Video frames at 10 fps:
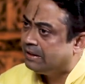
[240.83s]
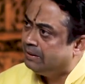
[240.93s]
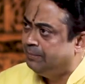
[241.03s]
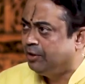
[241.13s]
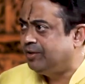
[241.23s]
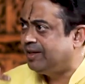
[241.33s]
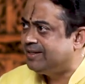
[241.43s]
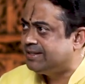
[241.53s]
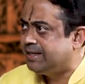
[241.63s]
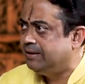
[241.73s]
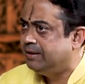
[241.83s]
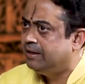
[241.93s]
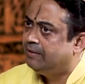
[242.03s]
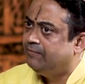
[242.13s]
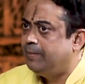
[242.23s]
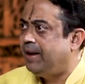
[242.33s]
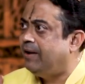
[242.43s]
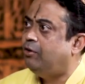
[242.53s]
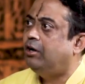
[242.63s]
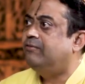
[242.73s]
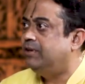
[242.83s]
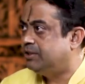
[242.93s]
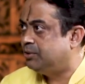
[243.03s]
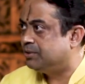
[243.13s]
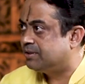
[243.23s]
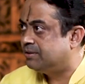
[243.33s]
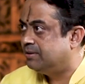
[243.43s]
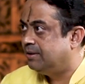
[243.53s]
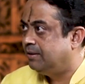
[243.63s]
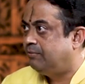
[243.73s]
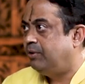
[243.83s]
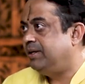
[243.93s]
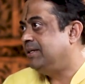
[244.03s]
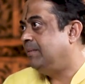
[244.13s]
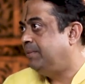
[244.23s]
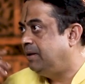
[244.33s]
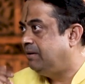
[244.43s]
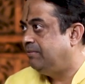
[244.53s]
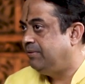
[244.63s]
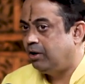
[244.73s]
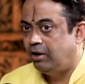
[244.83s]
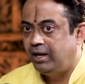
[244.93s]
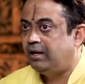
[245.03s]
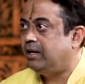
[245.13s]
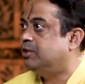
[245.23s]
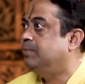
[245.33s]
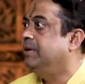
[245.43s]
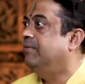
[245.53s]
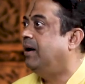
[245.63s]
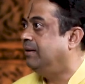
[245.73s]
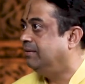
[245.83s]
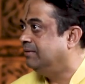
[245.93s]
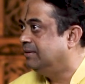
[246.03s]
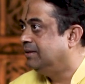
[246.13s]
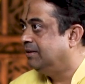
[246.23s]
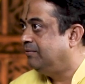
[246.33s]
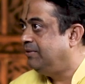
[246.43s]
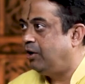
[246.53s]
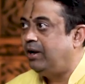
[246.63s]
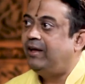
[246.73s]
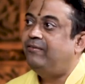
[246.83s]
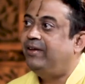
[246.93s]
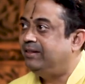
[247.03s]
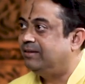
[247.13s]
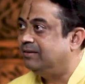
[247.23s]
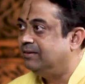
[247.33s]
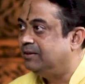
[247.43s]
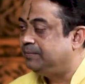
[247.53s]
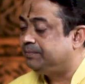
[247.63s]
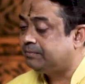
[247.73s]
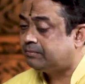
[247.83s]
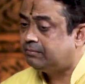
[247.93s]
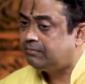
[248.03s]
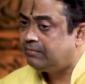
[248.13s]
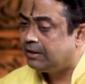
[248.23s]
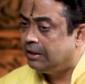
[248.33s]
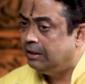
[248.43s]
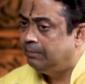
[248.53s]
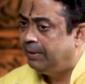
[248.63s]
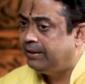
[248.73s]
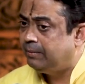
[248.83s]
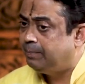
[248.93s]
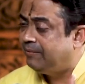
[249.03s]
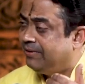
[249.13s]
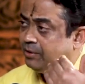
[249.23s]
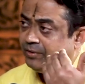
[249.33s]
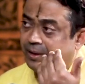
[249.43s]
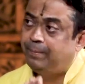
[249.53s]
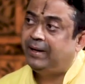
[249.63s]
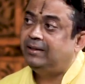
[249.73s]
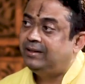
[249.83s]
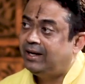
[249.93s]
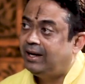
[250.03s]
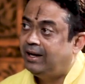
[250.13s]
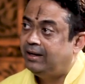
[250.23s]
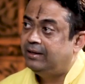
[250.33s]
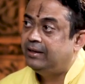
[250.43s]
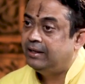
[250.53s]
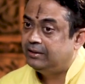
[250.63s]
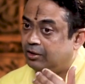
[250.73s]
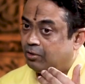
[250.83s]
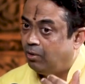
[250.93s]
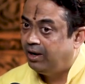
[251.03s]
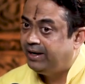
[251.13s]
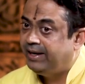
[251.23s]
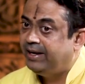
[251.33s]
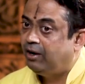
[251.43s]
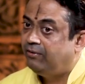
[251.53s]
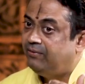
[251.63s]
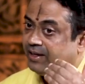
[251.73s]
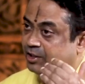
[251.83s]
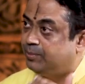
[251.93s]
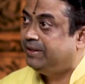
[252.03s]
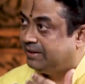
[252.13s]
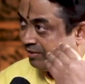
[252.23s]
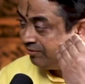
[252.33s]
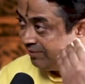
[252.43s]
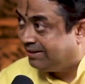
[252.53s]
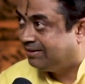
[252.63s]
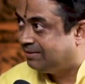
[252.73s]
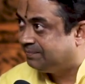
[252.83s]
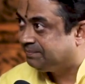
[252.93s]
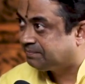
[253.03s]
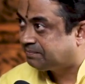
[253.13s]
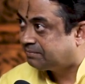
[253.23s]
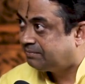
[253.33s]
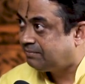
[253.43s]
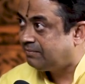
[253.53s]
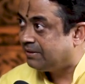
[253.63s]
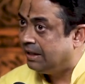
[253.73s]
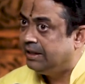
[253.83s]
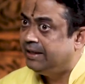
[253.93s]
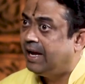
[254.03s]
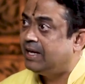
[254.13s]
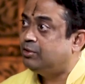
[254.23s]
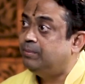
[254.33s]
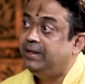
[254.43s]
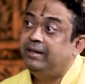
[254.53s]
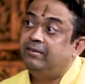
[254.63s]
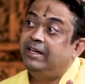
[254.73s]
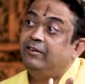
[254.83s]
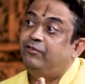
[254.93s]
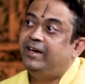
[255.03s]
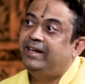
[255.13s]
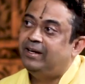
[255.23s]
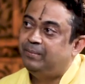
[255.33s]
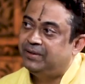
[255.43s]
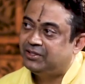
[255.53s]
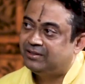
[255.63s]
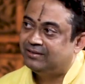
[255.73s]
Because as I said, we may have a lot of virtues. For example, we all are Lakshmi-wan. We all have wealth. But when you say Parataraha, the quality of Lakshmi, that is wealth, has to be in infinite measure.